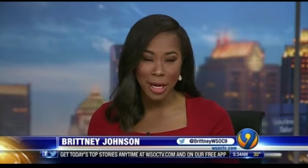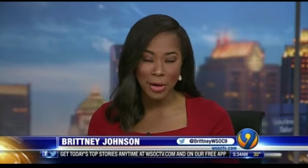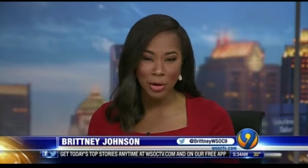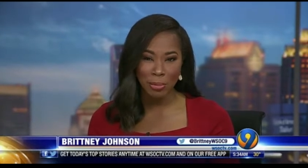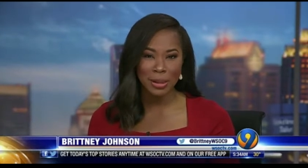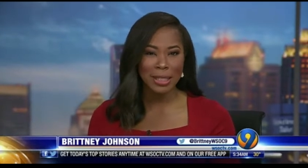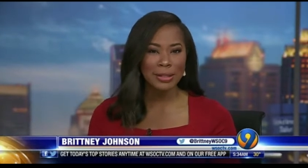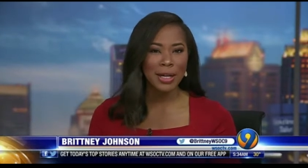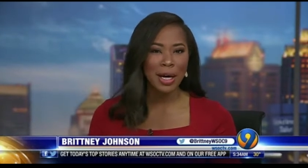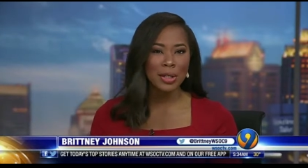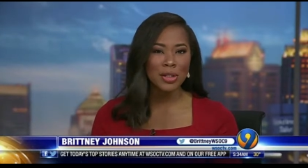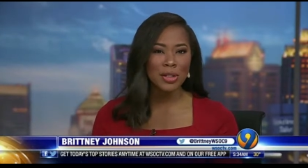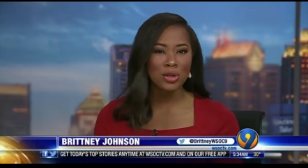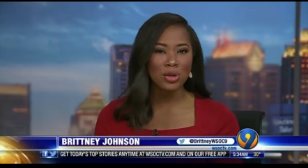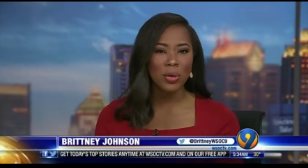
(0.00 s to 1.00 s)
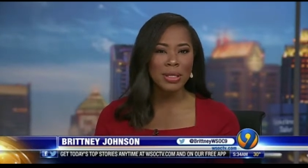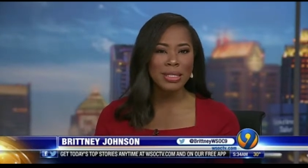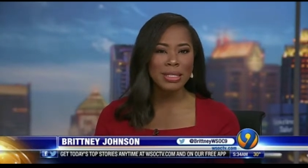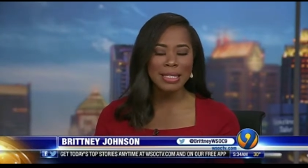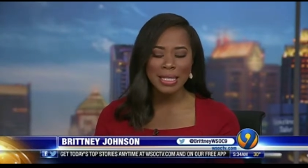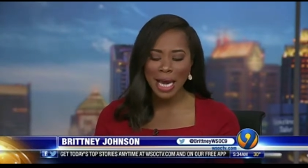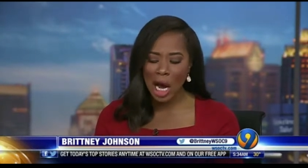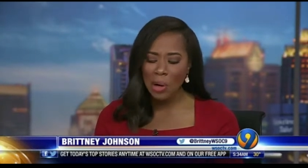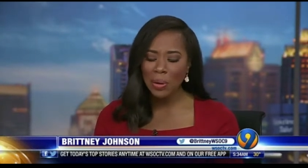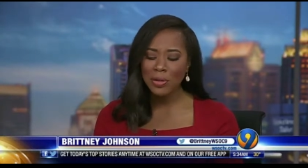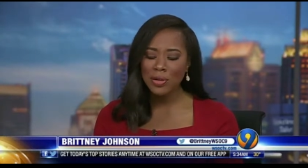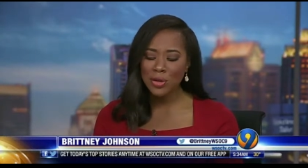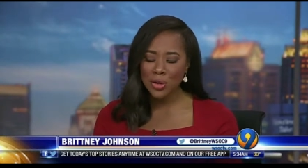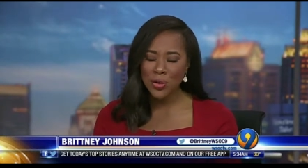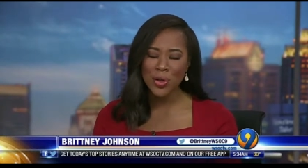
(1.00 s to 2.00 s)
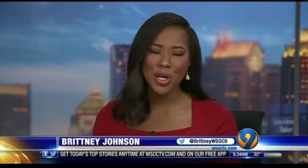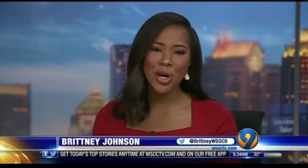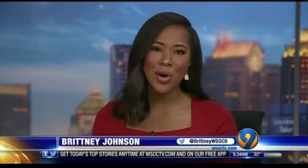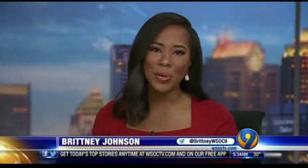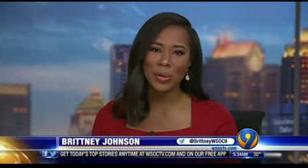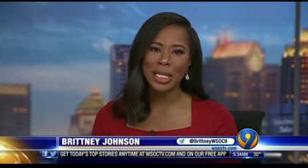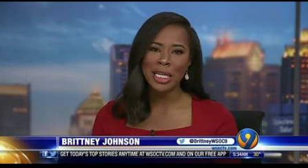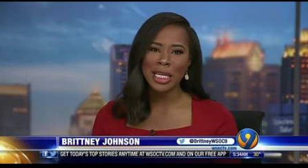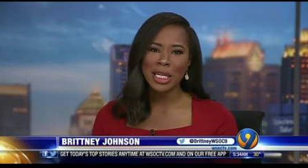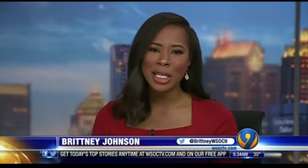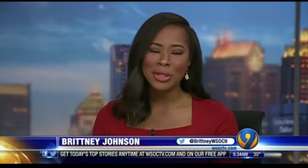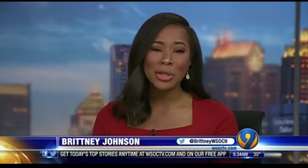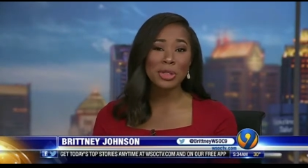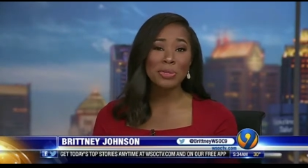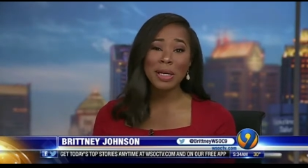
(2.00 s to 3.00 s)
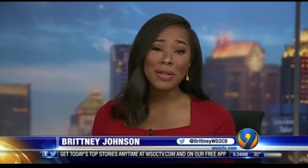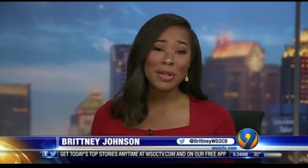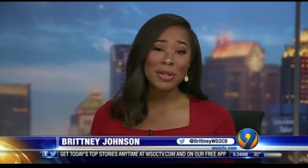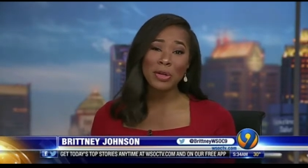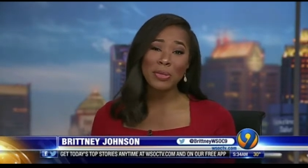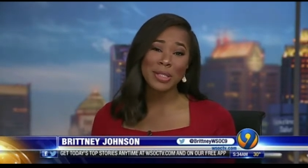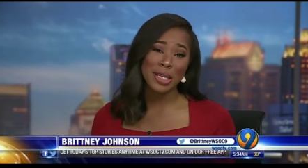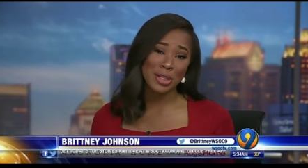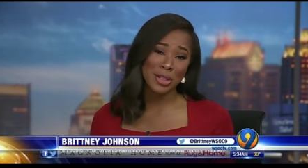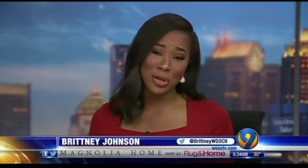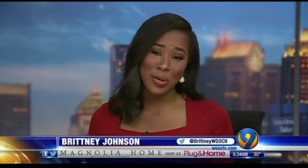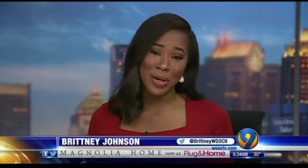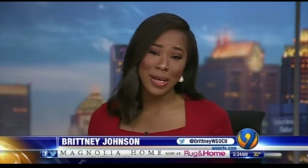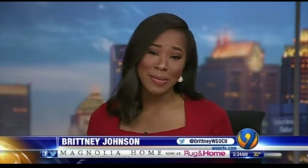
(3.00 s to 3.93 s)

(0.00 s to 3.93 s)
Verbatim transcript: Anchor Blaine Tolison joins us now in the studio to explain the dome's history.